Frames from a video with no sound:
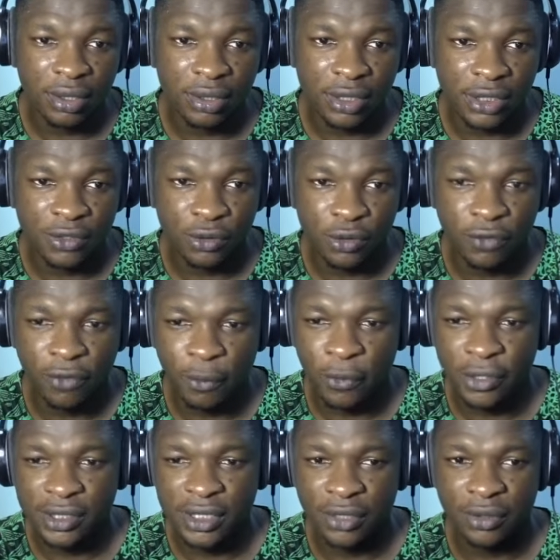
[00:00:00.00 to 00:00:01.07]
He's also
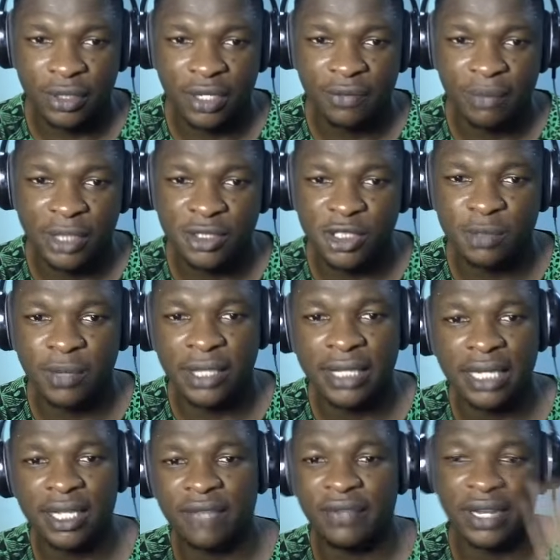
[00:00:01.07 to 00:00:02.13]
4.0 here. Mattews
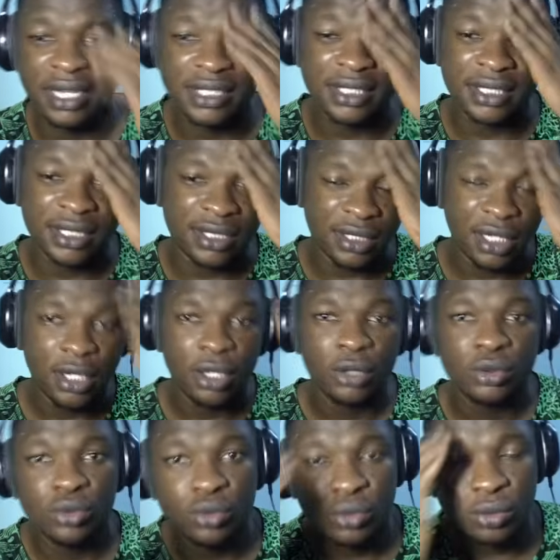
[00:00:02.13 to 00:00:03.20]
Banda gave an assist
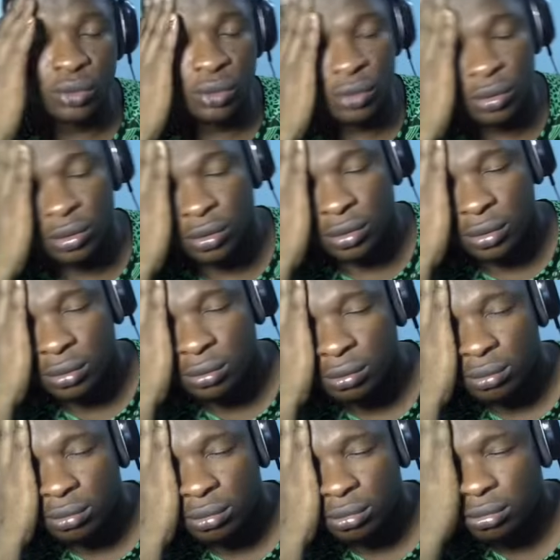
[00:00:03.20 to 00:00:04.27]
to,
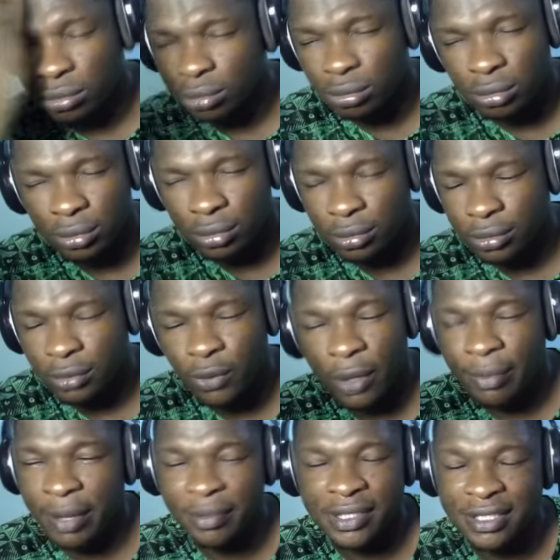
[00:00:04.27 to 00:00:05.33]
why
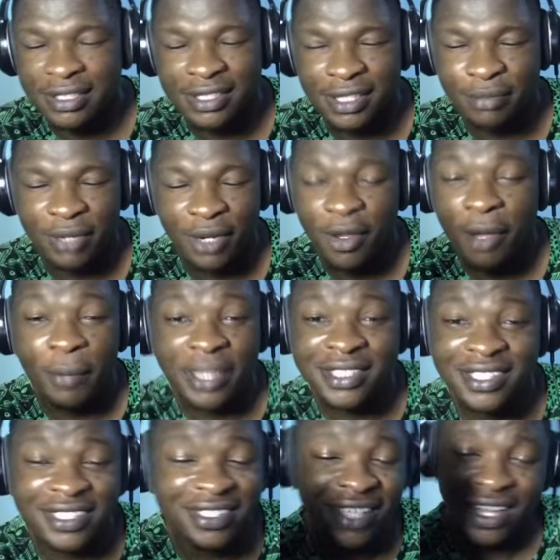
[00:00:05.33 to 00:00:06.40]
am I missing his name now?
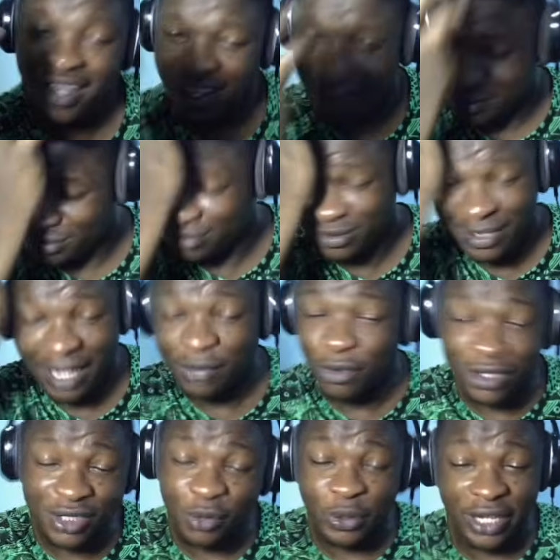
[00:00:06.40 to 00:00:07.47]
Patson Daka, that
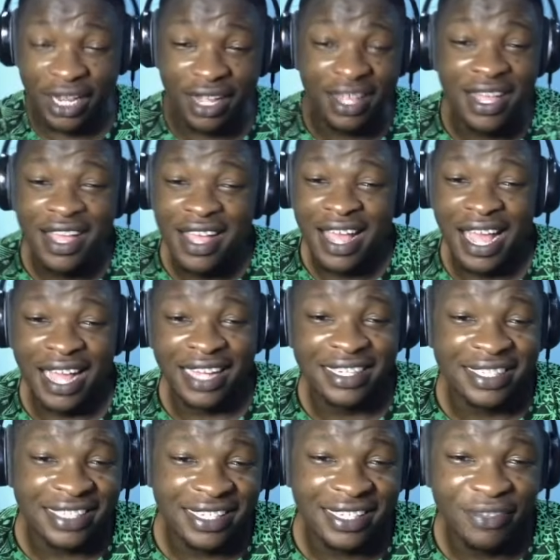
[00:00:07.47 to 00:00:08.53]
got the winner,
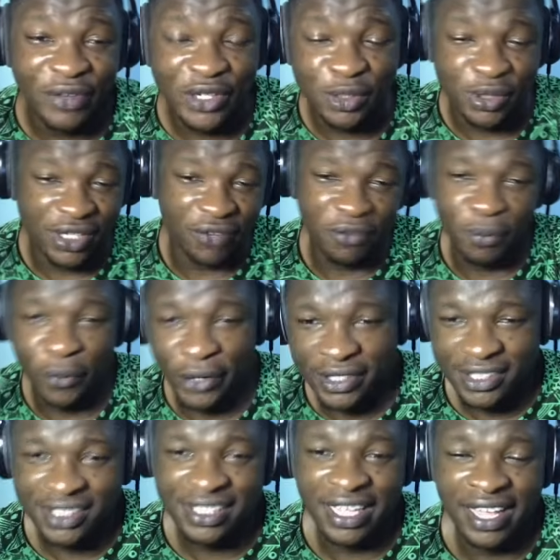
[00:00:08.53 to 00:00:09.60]
and he finished with 7
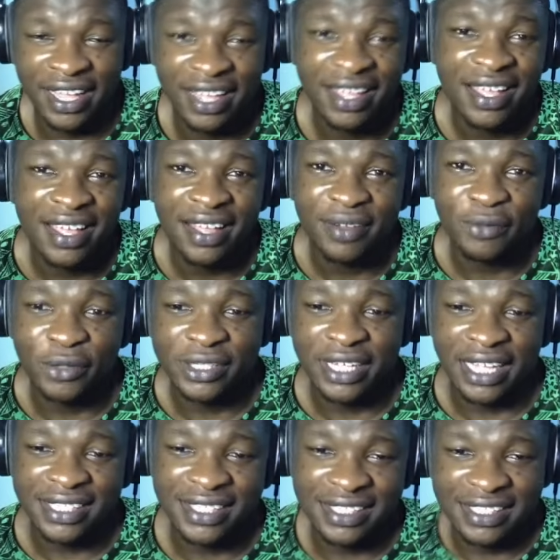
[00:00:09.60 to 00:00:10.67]
points here for the
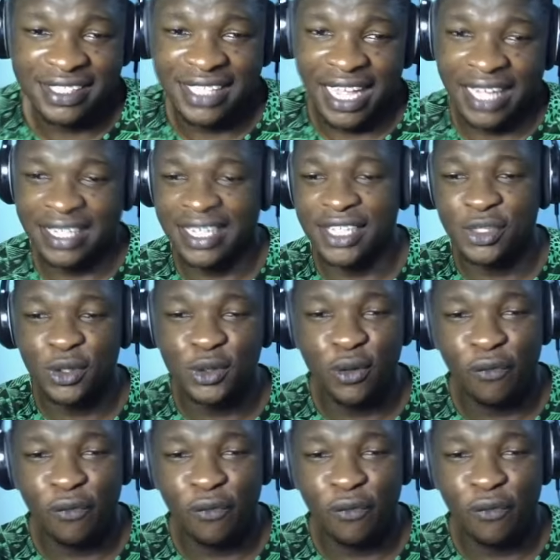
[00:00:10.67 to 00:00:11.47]
assist, and he's also